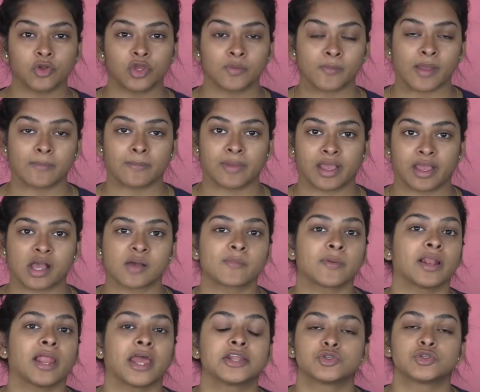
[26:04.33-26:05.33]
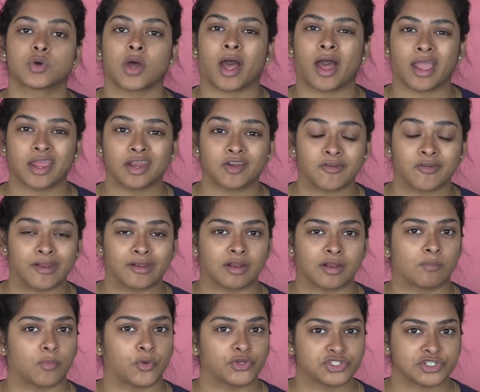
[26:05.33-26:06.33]
doing my makeup, I like to hydrate
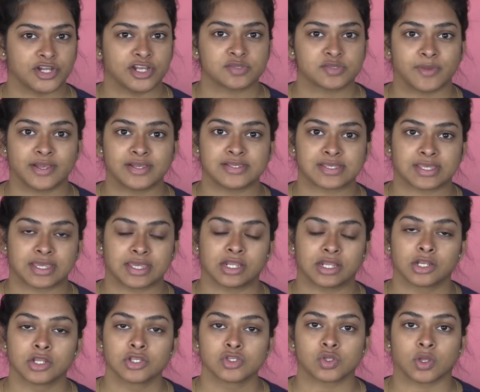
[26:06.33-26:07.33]
and moisturize my skin.